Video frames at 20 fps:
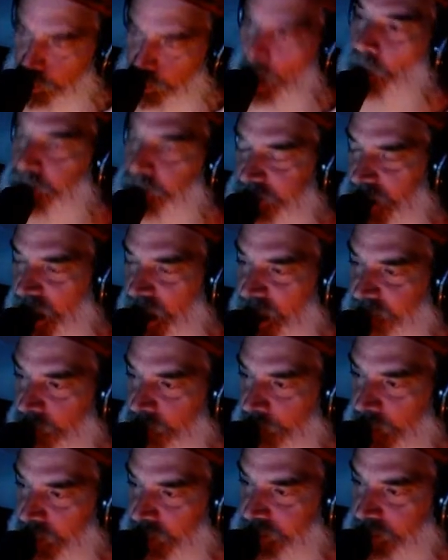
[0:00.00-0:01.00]
who knows they
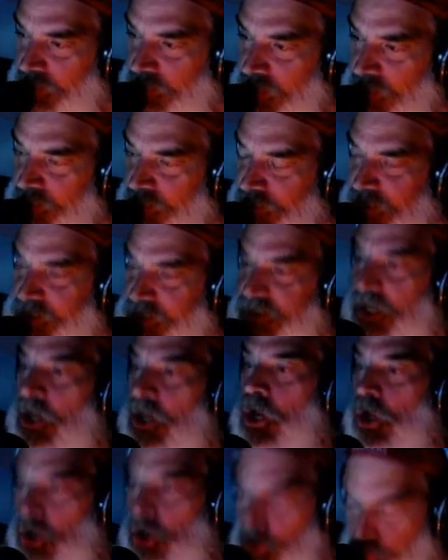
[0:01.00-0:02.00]
have a mental illness,
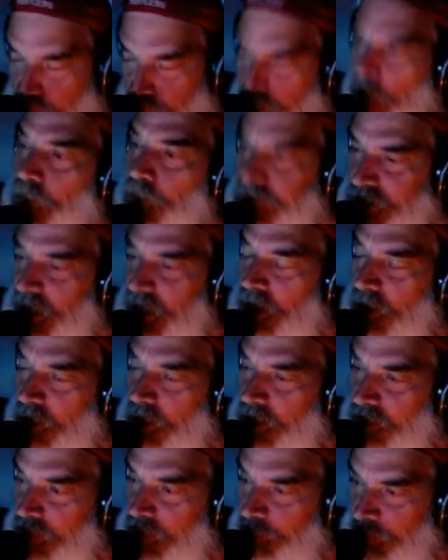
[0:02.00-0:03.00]
who knows they're
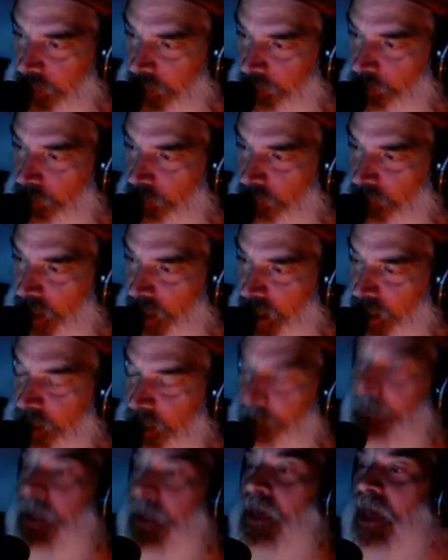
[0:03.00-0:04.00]
hurting the people
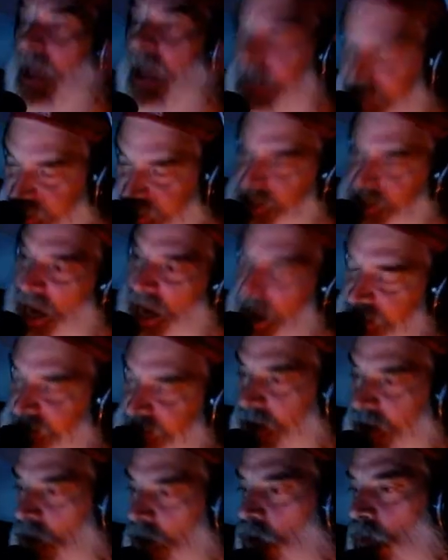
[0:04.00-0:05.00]
around them, and
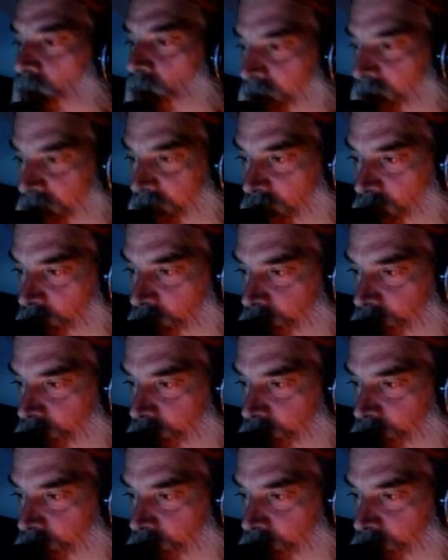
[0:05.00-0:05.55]
decide they don't want